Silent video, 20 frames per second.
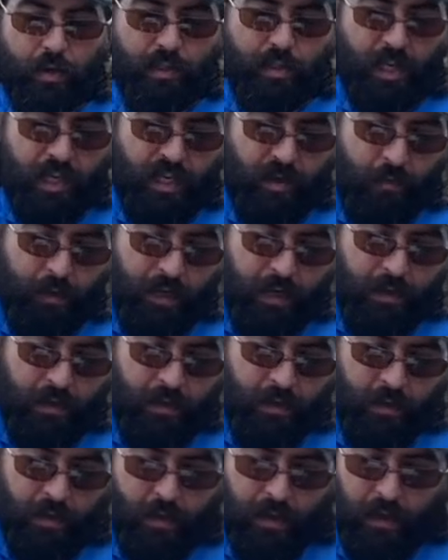just tuck them in,
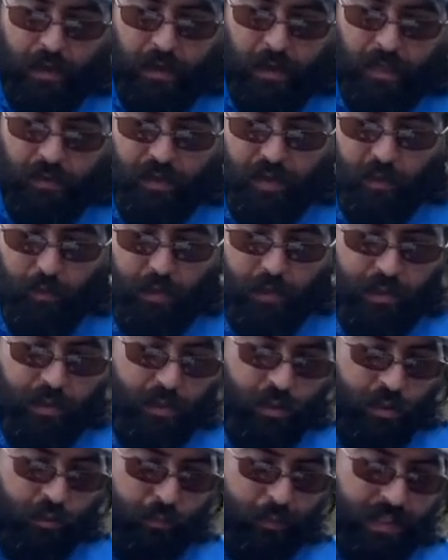and then you want
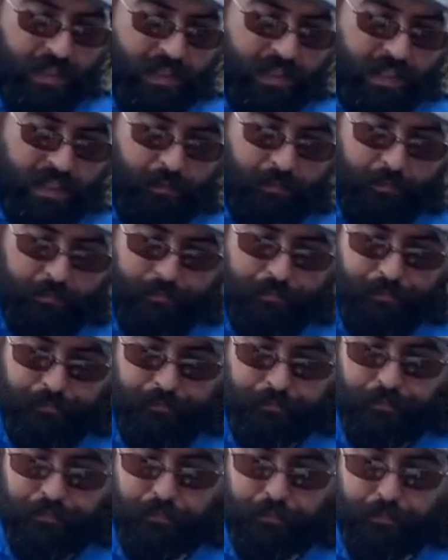to mist them,
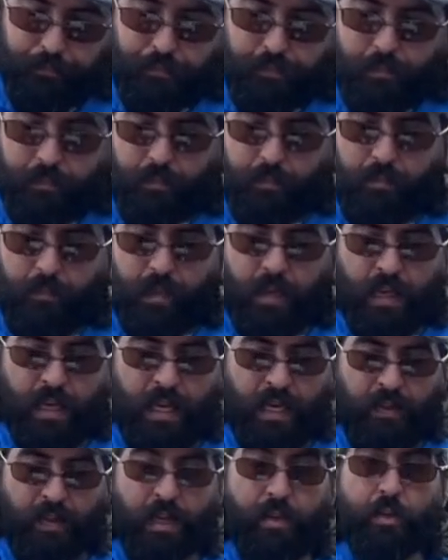
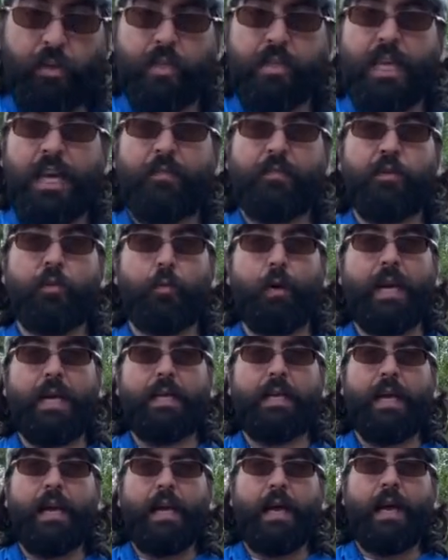and then you just have to wait.
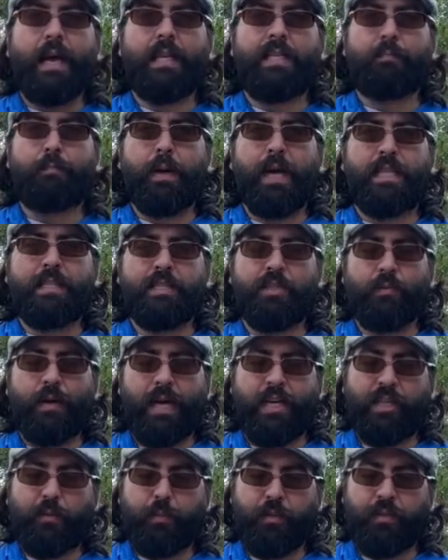It's best to
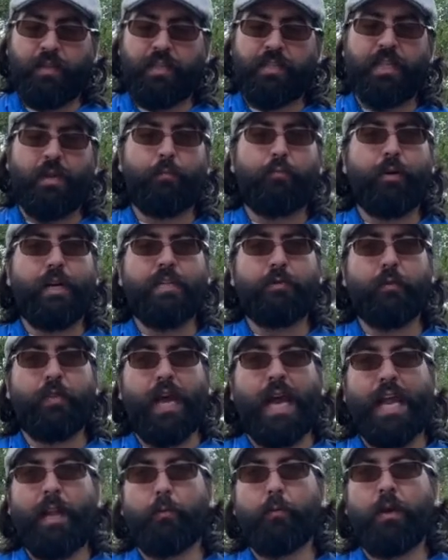actually put this someplace with
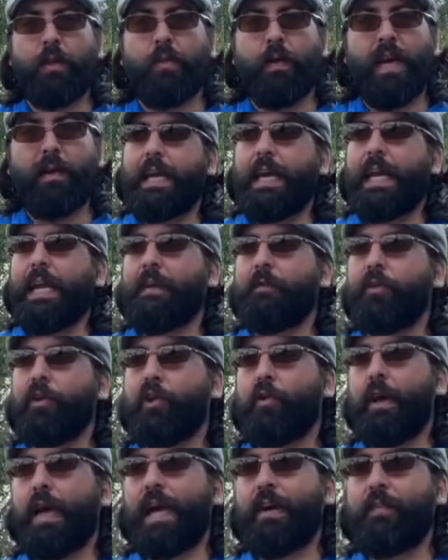adequate light, and if you
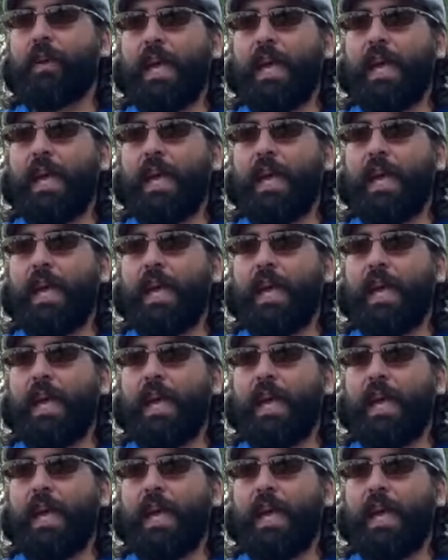don't have an